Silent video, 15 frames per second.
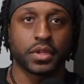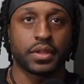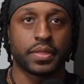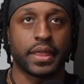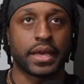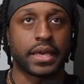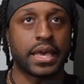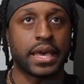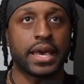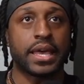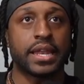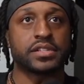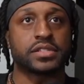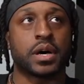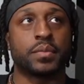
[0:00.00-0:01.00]
again,
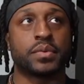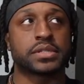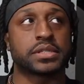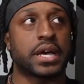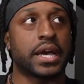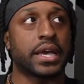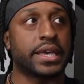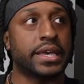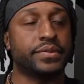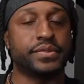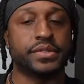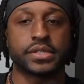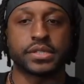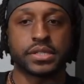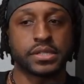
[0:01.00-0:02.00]
it's almost like he
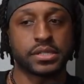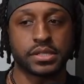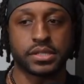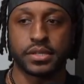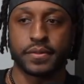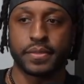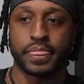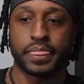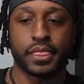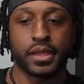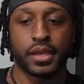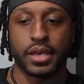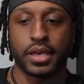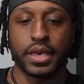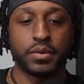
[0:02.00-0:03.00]

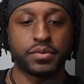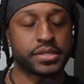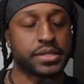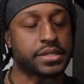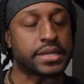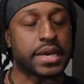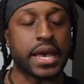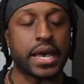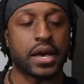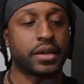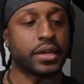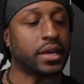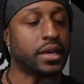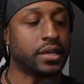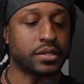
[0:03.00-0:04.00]
was in town
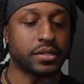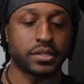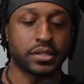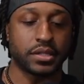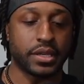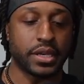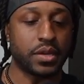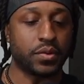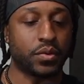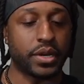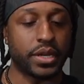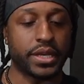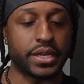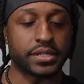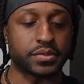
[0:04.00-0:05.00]
and he wanted
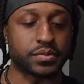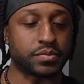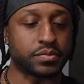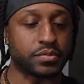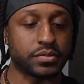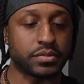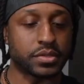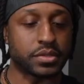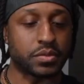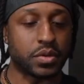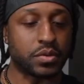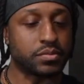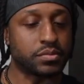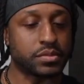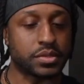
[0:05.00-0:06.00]
to get some
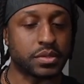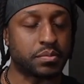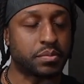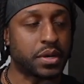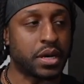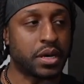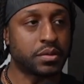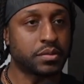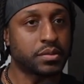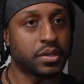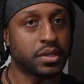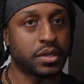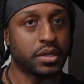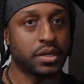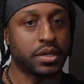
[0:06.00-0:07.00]
bump,
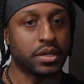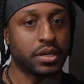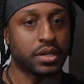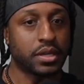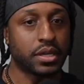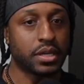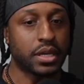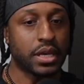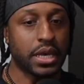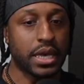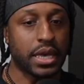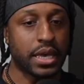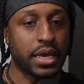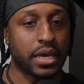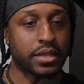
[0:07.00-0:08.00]

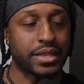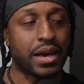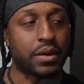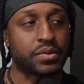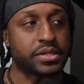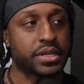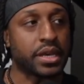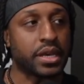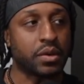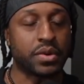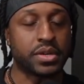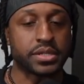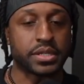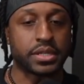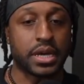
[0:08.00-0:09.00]
and that was it. It
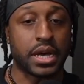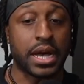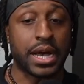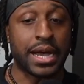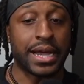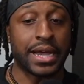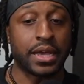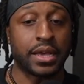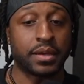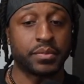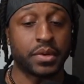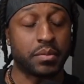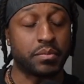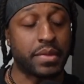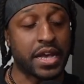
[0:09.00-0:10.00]
wasn't I'm
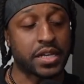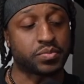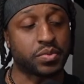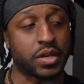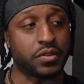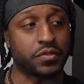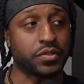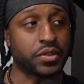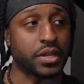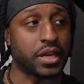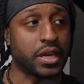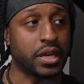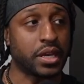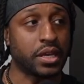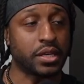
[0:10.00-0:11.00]
a max player for the
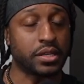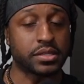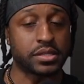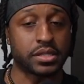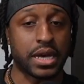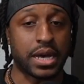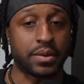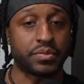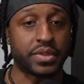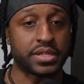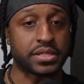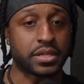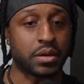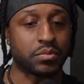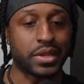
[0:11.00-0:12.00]
Kings. I'm this,
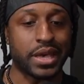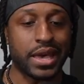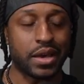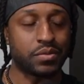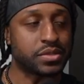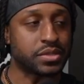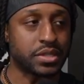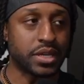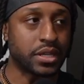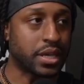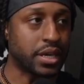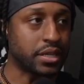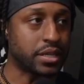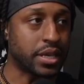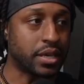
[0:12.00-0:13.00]
I'm that. It was nothing
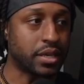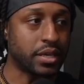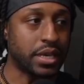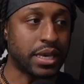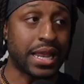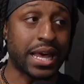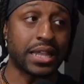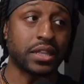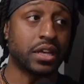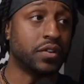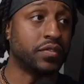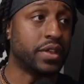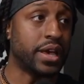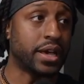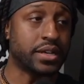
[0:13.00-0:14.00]
like that, and I love
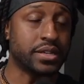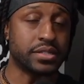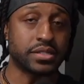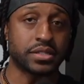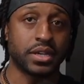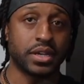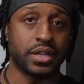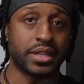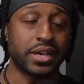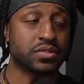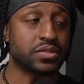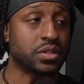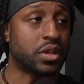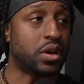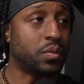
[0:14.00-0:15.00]
that because that goes a
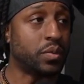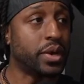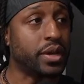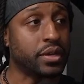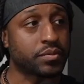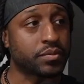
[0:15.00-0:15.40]
long way.